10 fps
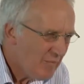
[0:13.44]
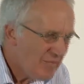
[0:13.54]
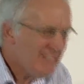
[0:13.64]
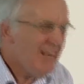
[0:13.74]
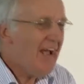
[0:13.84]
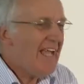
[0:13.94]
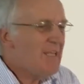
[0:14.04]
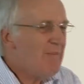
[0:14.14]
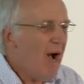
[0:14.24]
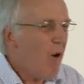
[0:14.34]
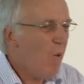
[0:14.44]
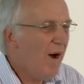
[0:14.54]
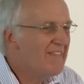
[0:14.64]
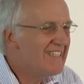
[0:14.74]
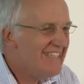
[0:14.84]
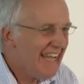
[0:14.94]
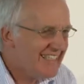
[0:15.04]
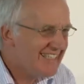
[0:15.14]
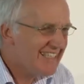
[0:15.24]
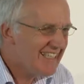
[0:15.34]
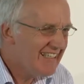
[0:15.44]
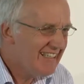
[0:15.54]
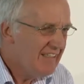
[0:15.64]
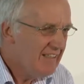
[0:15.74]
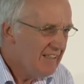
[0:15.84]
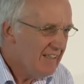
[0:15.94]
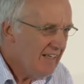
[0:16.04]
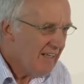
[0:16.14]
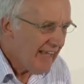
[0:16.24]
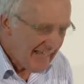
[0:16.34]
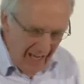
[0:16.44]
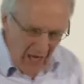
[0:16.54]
Do you know, it's about 1/6. Like a